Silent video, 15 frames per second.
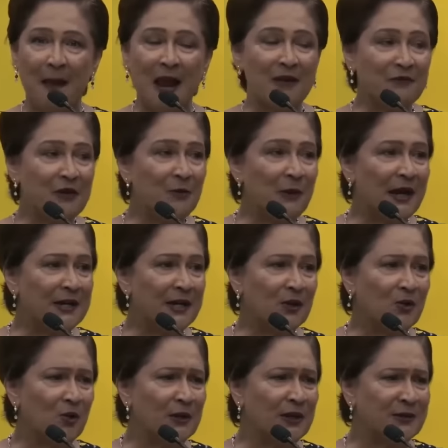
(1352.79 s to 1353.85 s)
Everywhere they
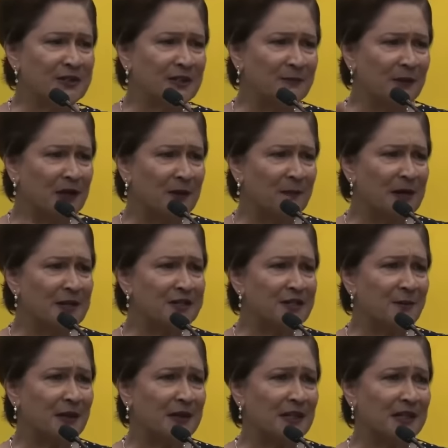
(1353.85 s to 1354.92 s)
go, there was another place
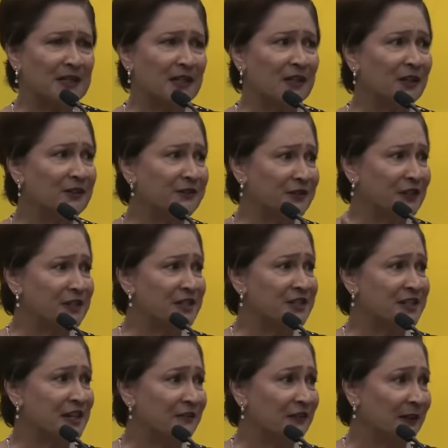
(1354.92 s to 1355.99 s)
they went and they got
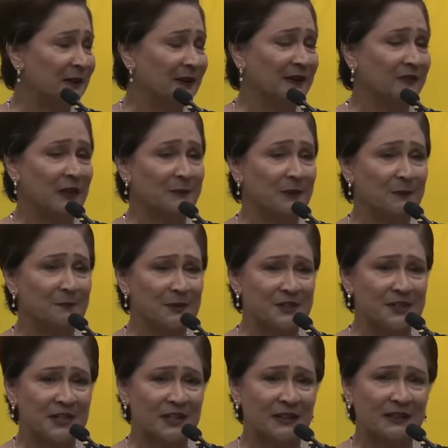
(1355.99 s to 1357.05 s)
37, if I'm not
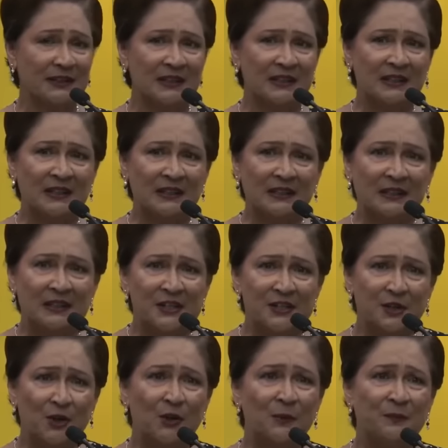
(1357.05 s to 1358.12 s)
mistaken.
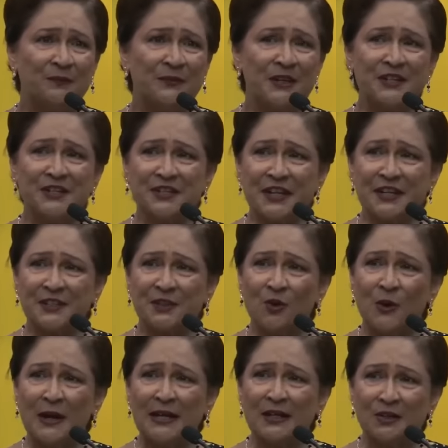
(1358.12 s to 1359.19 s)
So this is
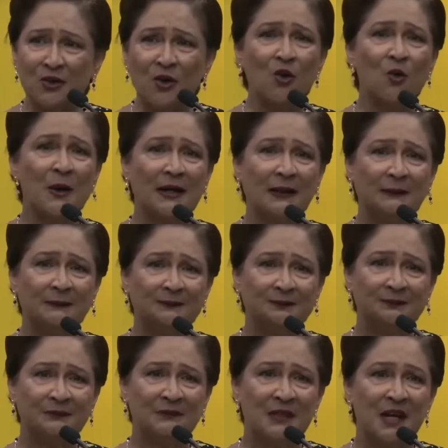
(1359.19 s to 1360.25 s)
going nowhere.
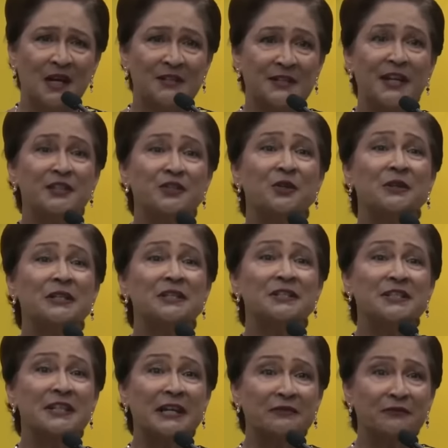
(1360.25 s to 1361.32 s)
They don't
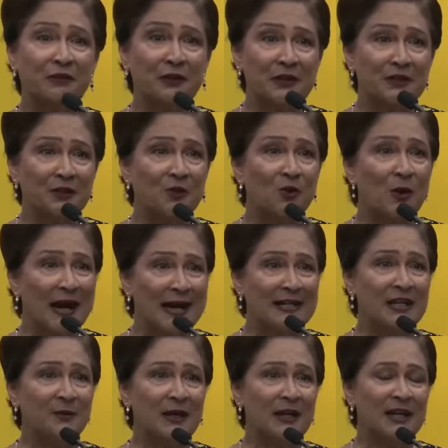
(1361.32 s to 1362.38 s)
intend for it to go
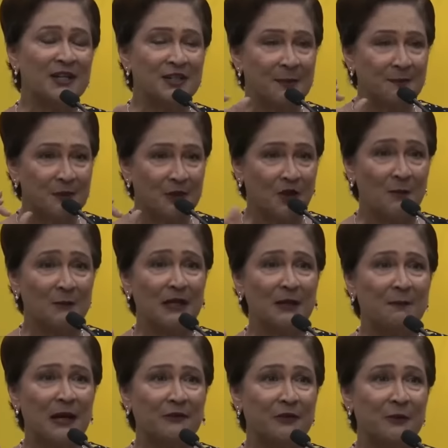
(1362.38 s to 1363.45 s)
anywhere except to come on a
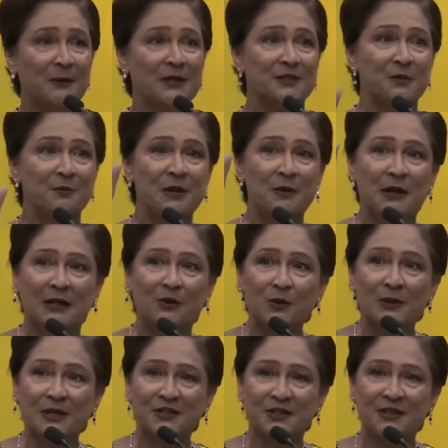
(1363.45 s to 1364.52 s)
platform and say, we will
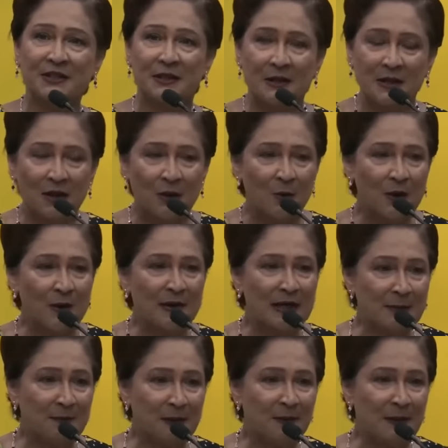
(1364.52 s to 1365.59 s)
do this, we
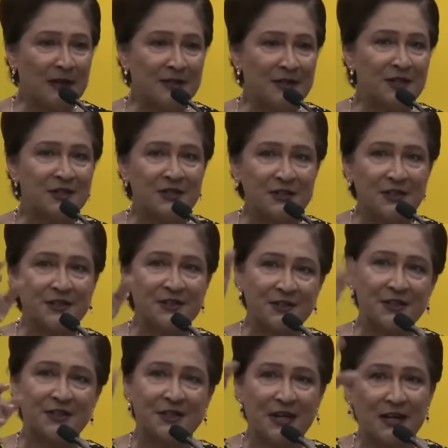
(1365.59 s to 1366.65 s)
will implement this, this,
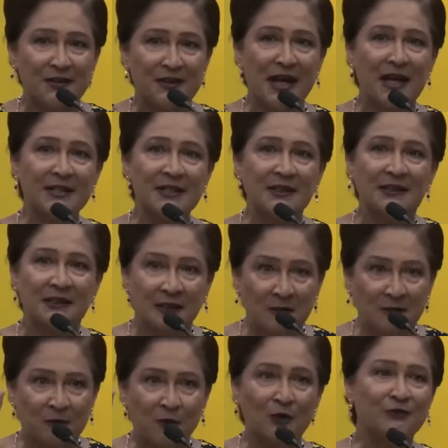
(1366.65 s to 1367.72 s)
this, and
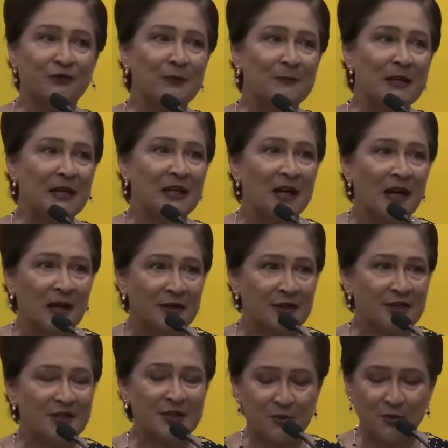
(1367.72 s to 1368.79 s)
that. Vote for me,
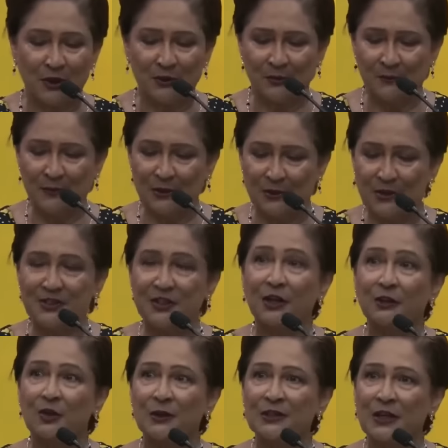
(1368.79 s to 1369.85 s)
and this is what we will do. It's
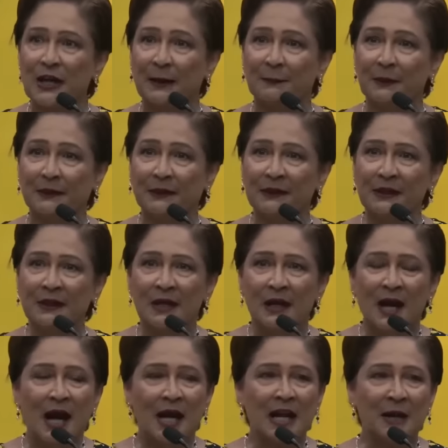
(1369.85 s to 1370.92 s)
not going to happen.
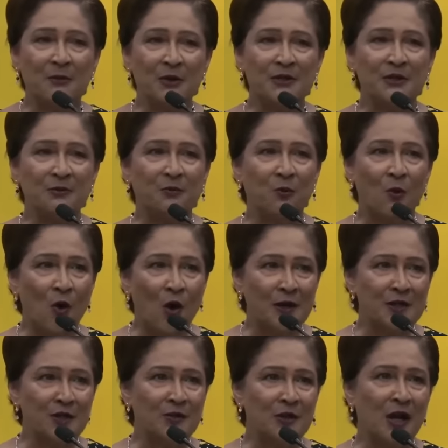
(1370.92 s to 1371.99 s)
And I'm going to
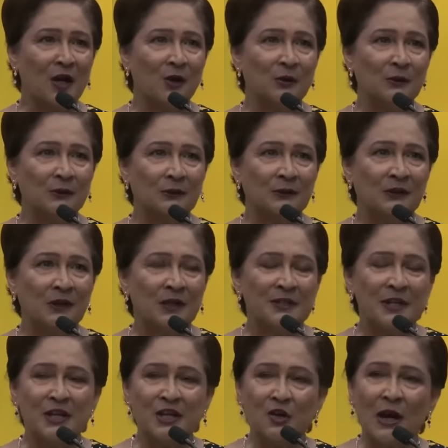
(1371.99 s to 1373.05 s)
warn you now,
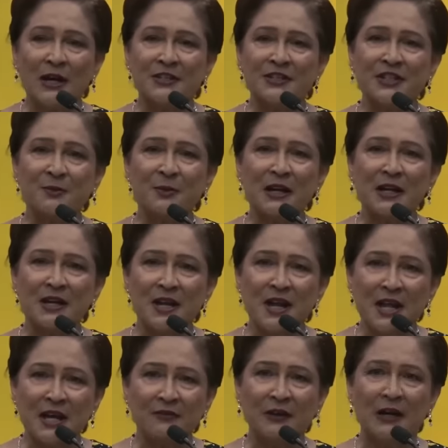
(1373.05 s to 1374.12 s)
the UNC
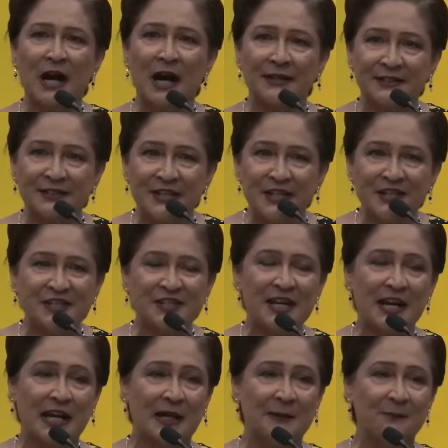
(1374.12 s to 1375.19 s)
will never at this
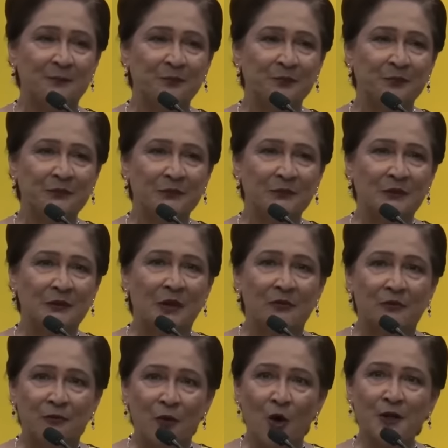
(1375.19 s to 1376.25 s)
time
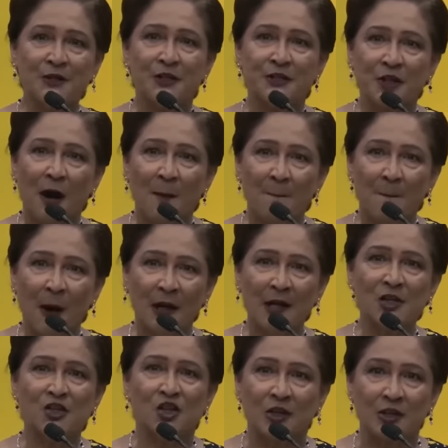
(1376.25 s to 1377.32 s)
vote to
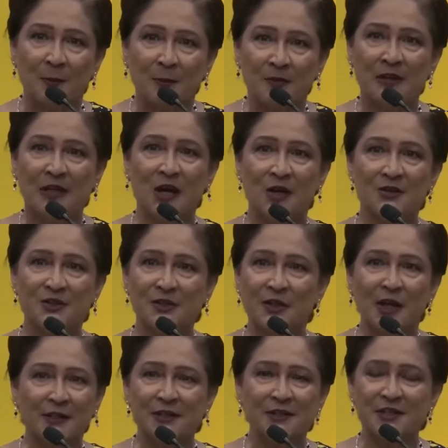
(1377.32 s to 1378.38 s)
abolish the Privy Council.
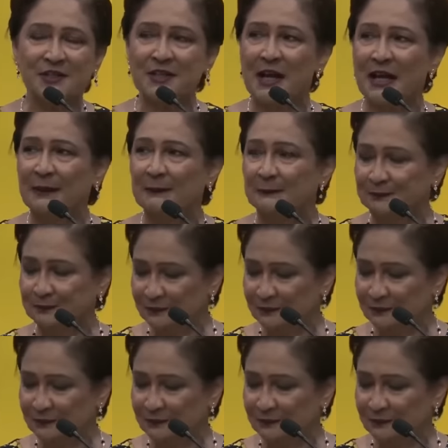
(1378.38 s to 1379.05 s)
Not at this time.